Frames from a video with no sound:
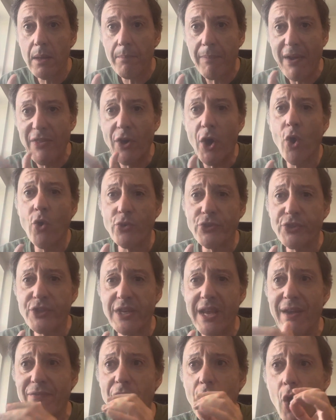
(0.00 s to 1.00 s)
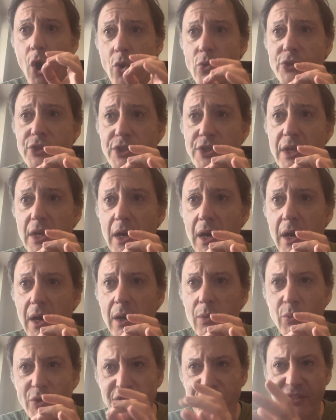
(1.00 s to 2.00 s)
by the host. You have the host,
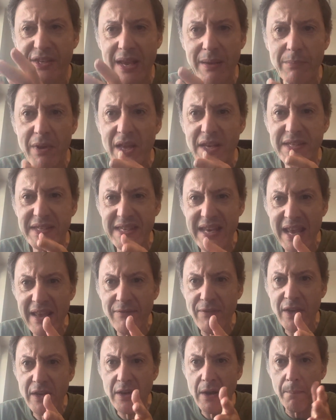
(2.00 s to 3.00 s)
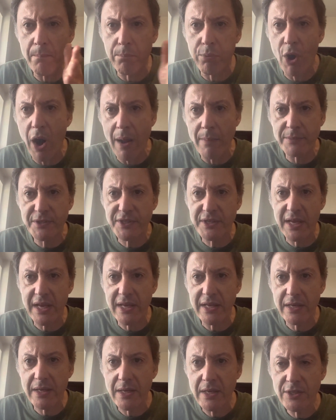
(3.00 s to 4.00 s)
what's his name? David
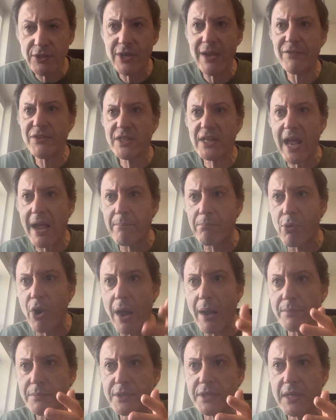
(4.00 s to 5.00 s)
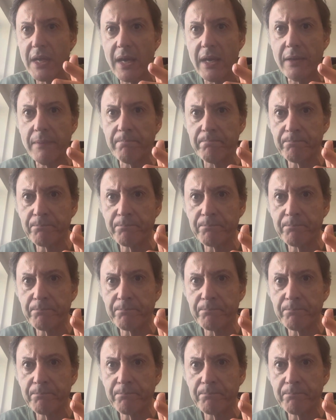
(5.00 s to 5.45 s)
Bromstead. So you have this guy, Bromstead.